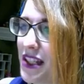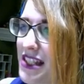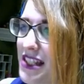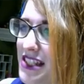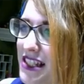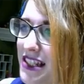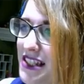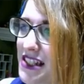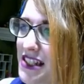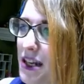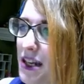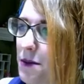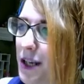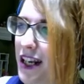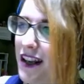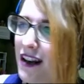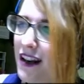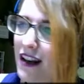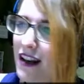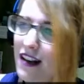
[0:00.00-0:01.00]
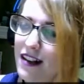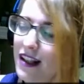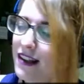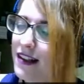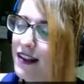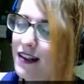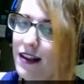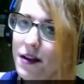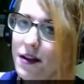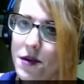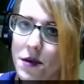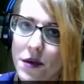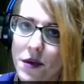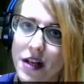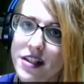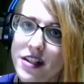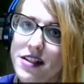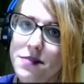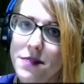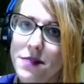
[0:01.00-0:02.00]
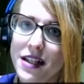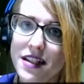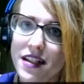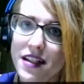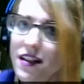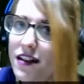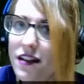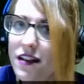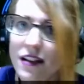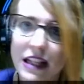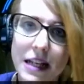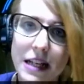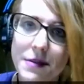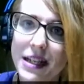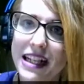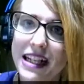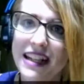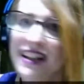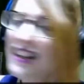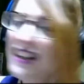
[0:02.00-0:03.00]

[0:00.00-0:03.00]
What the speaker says: see this coming. Not that anyone watches my channel, I mean,